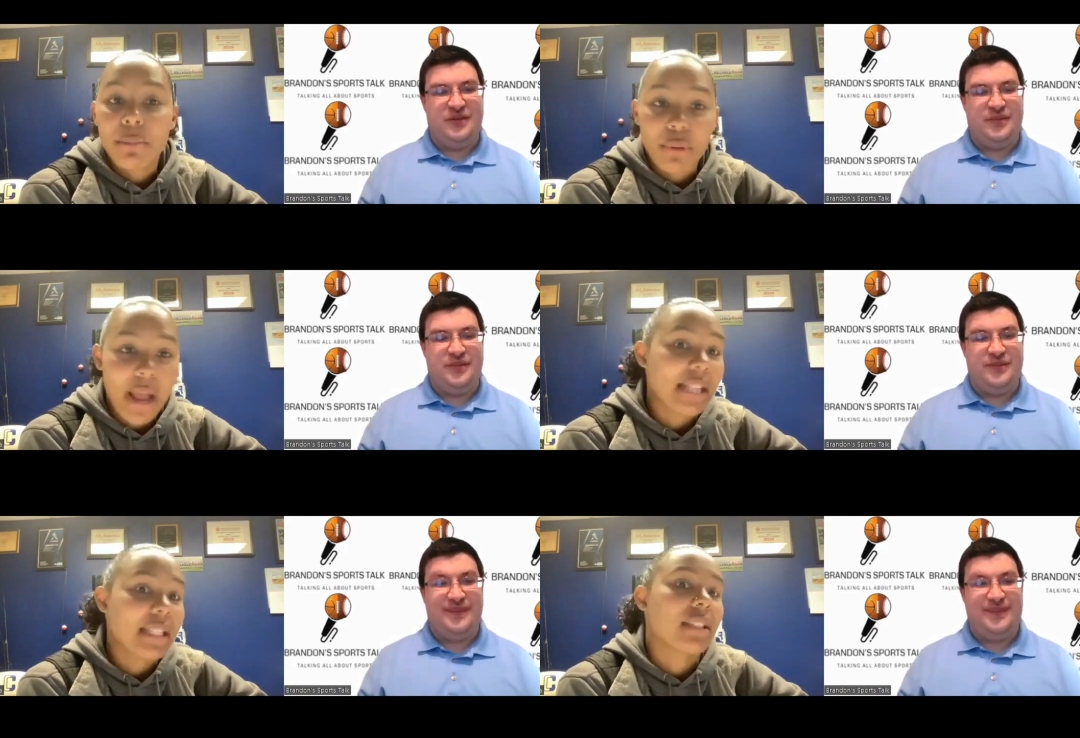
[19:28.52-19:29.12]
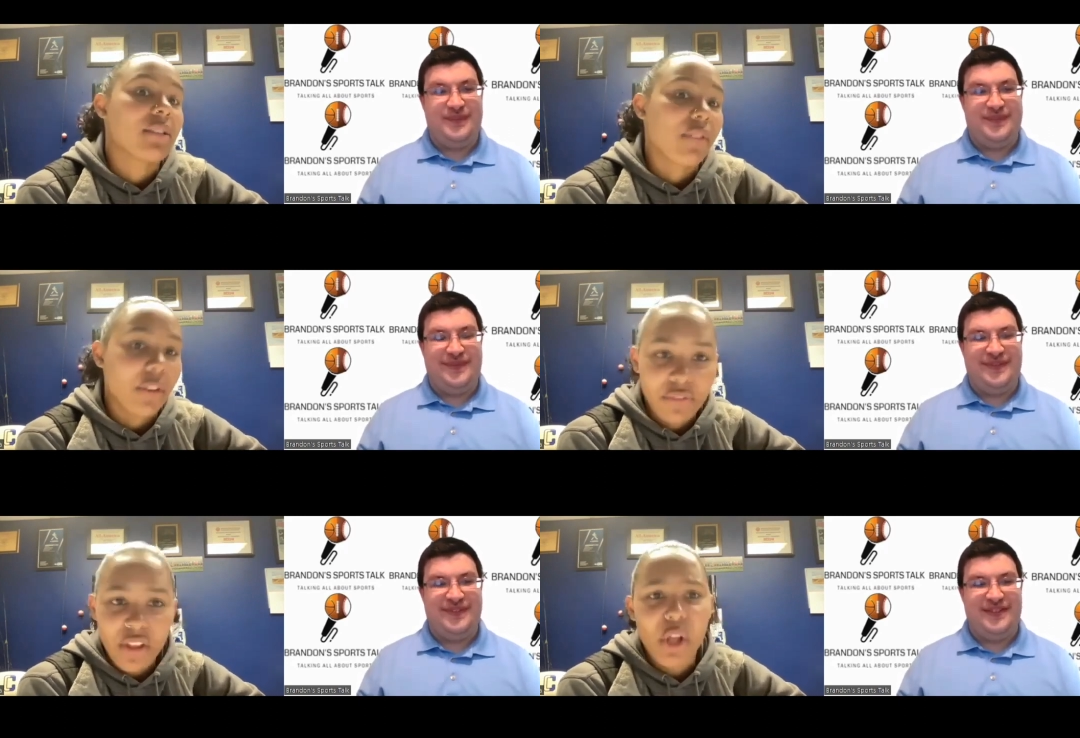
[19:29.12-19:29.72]
Speaker 1: practice
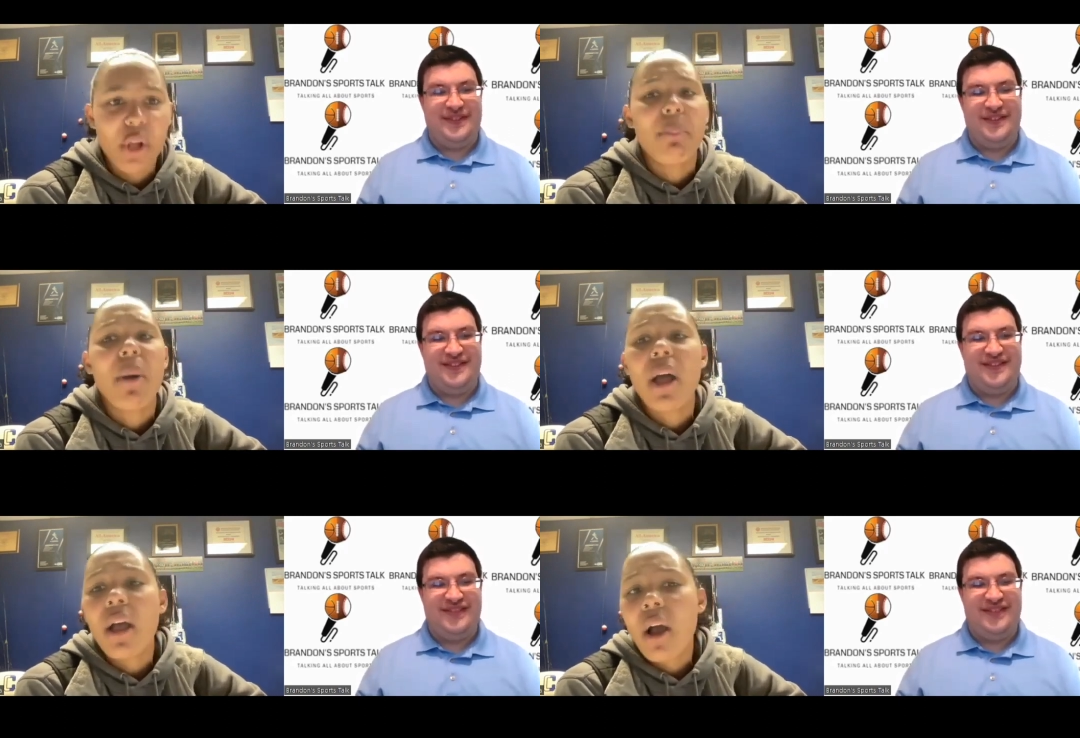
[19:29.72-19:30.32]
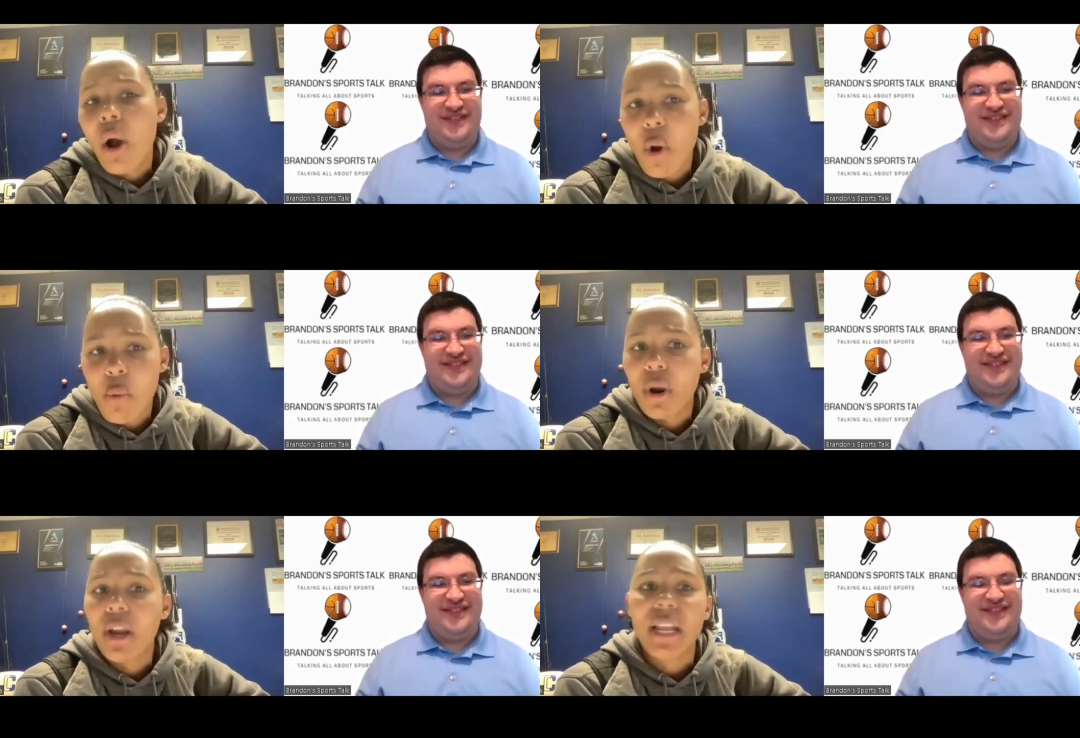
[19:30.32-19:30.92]
for film,
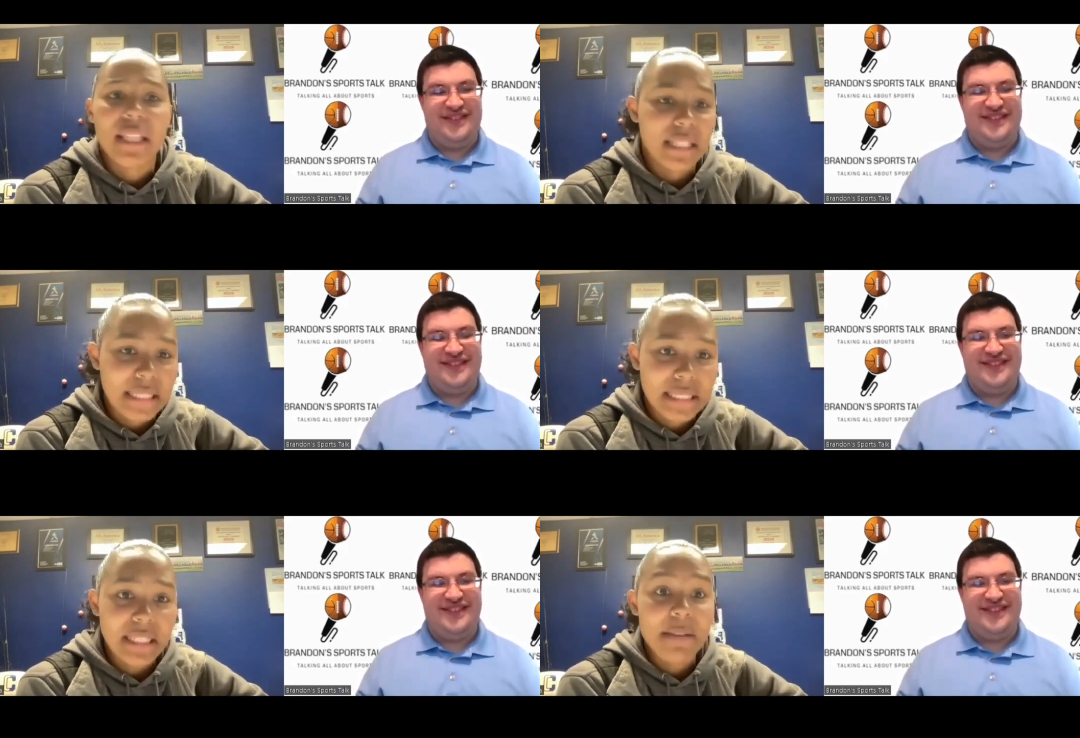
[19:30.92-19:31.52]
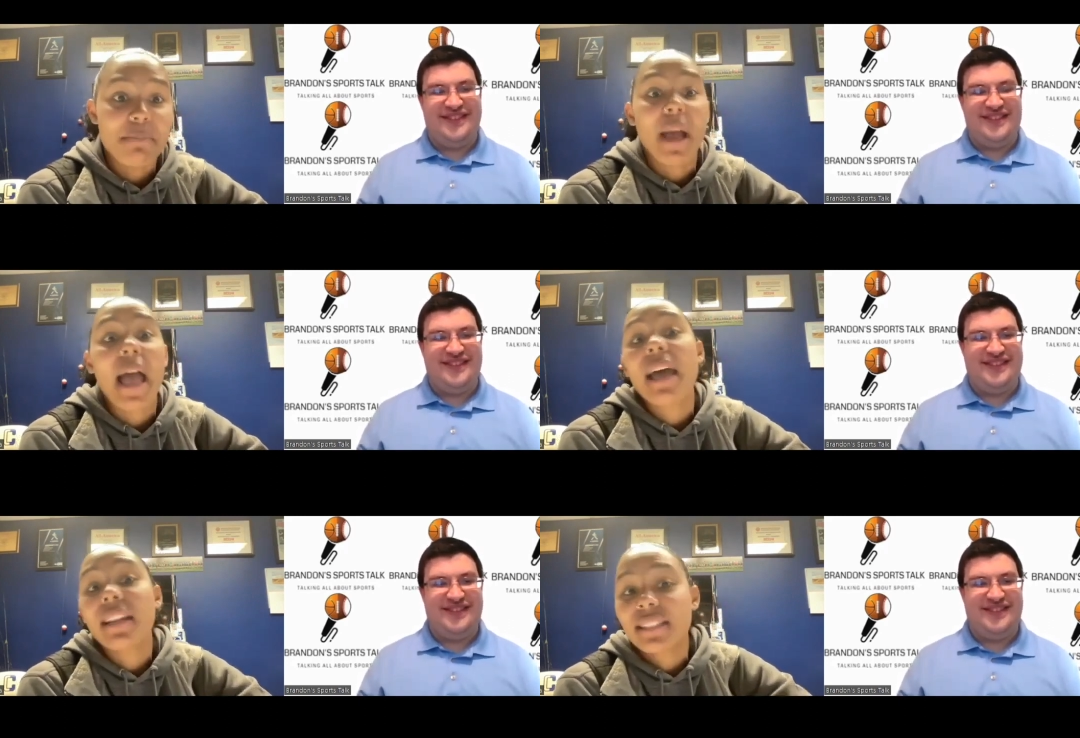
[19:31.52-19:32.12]
homework, and then sleep. But out of